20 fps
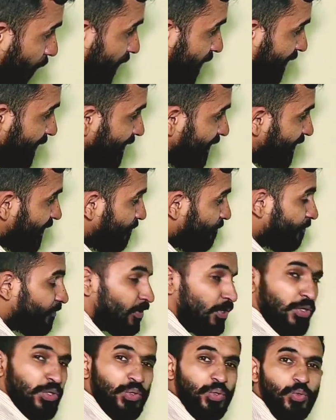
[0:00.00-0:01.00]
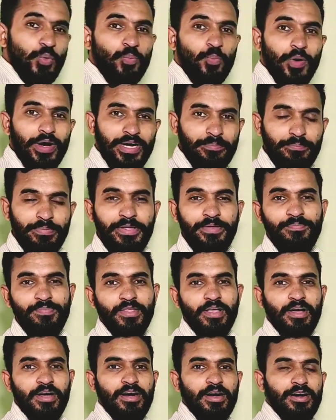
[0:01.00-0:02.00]
point A to point B.
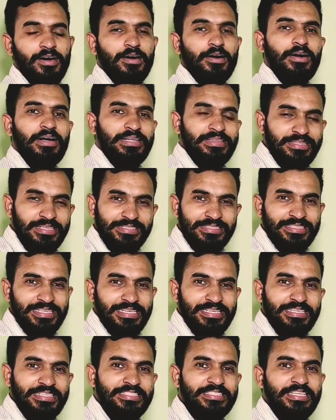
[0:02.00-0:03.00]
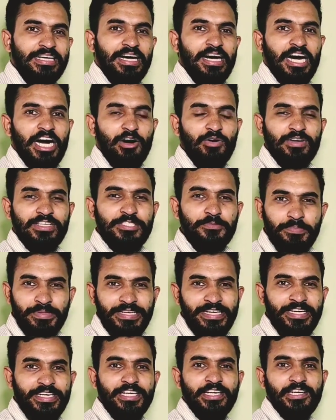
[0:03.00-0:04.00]
In this case, our
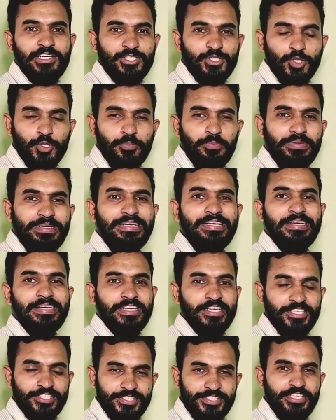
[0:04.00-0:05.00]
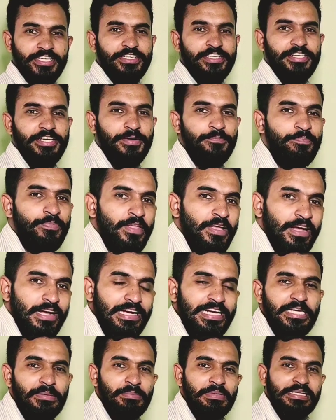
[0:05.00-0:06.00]
speed should be restricted.
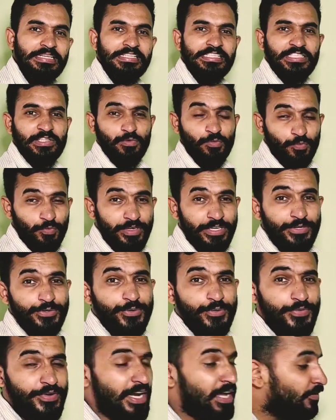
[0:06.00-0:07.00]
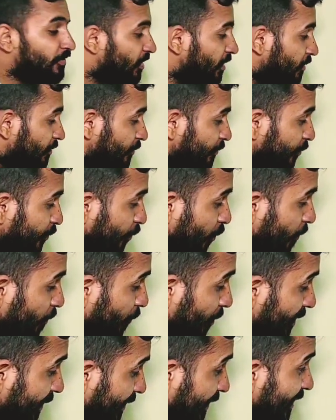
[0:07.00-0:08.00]
It means we need to travel from
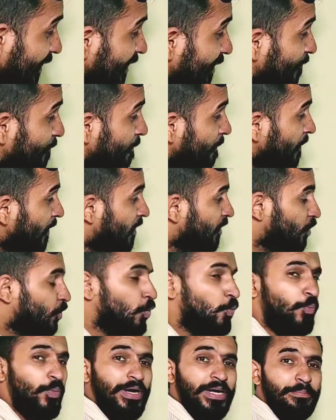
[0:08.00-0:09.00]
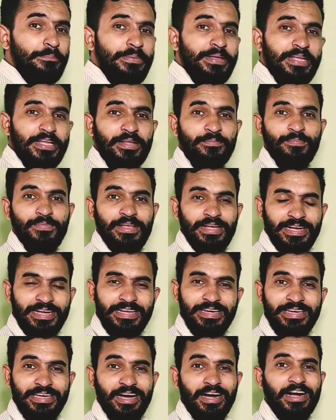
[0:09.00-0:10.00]
point A to point B
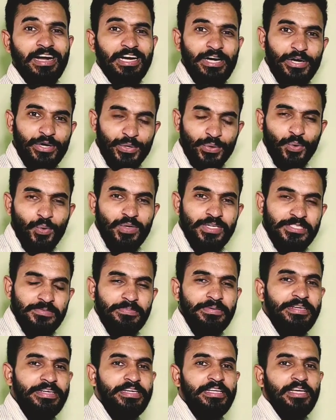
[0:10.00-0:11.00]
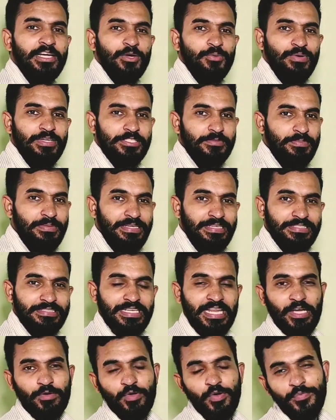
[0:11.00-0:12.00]
in a controlled speed, which means
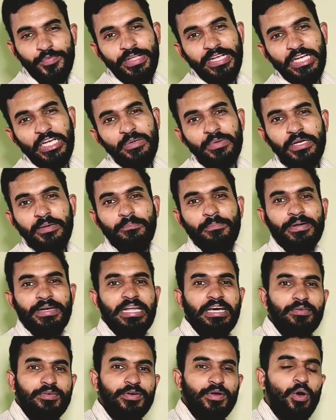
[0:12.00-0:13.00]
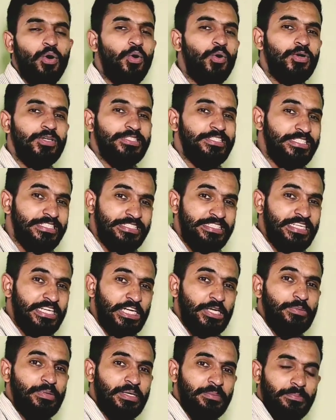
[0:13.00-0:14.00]
like 50 km per hour or 60
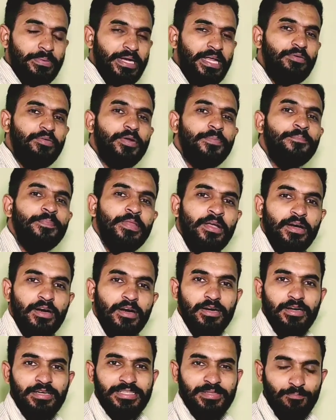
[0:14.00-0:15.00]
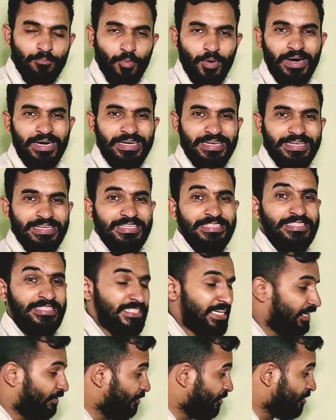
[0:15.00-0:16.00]
km per hour. The point
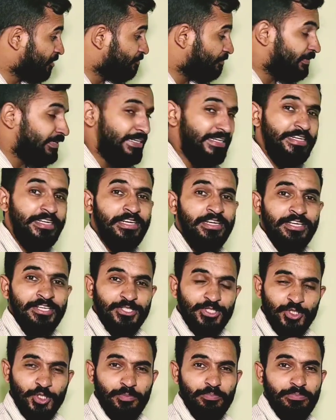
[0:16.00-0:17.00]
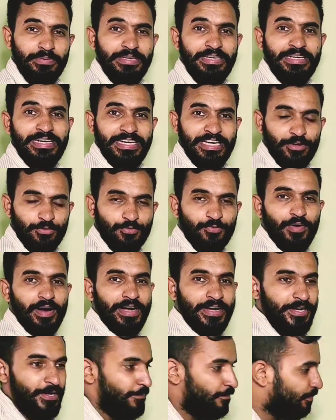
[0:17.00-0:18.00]
is our speed should be
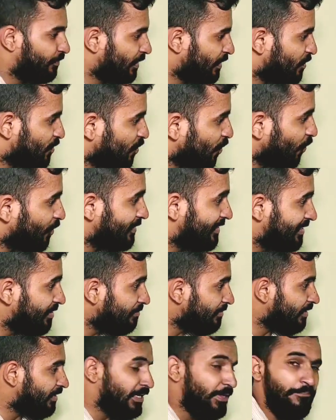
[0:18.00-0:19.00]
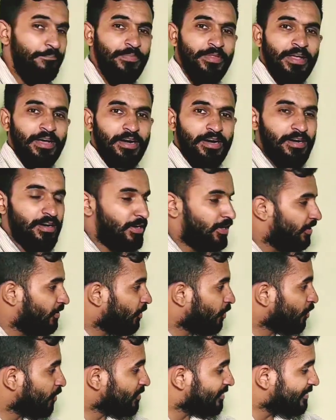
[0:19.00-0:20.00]
defined. So similarly,
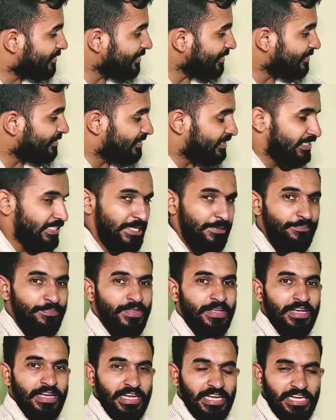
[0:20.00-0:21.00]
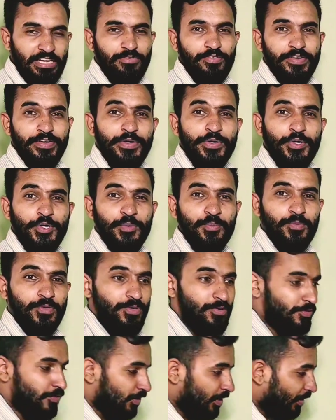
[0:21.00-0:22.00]
on our CNC, if we need to
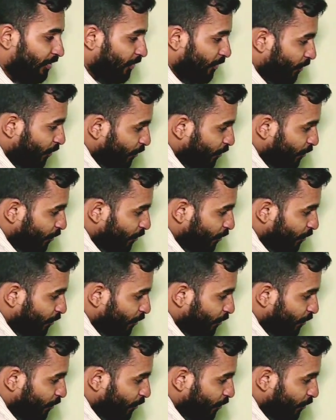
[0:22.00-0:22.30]
move our